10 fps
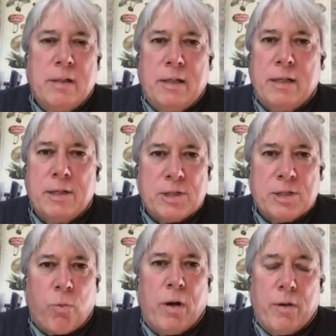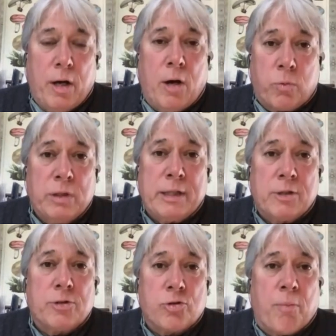It is a a really
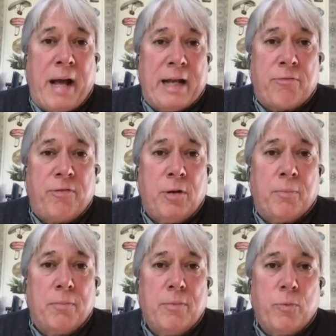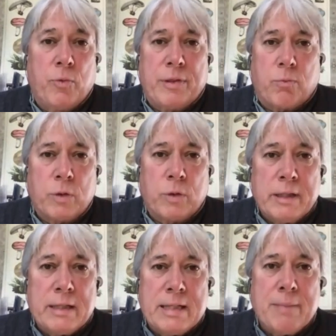good dramatic film with
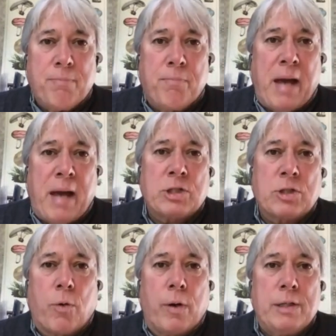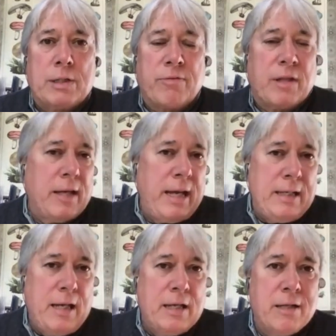really deep backstories of the
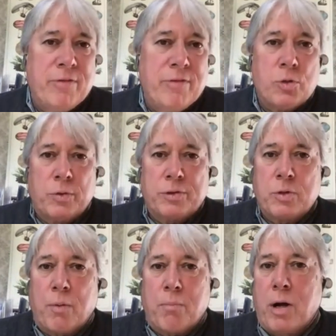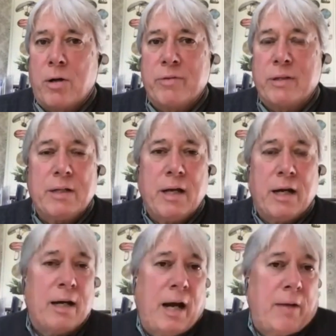eight individuals who are part of it.
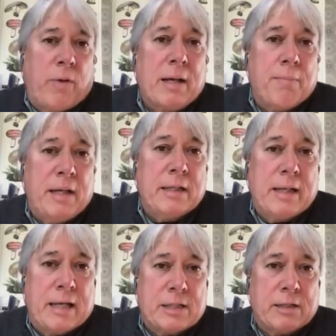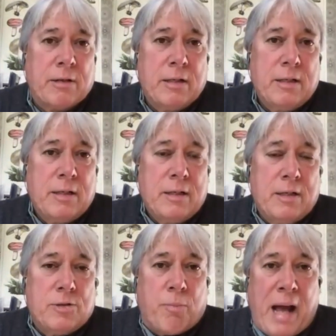I, I, recommend it as a
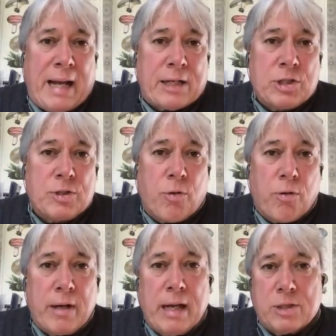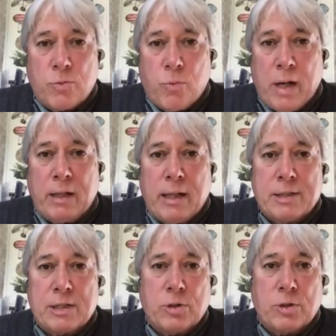dramatic story as well
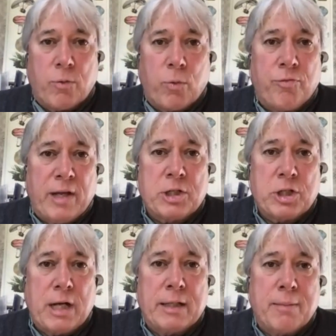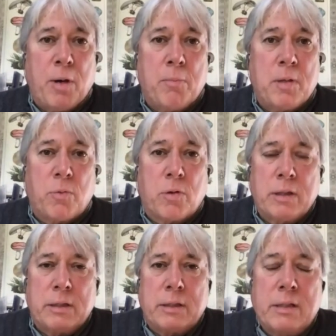as a sort of reflection on the moment we're
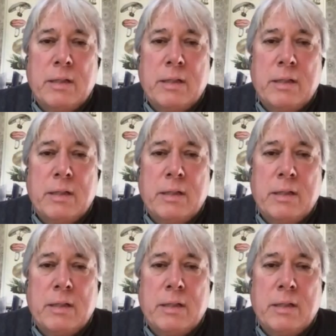in.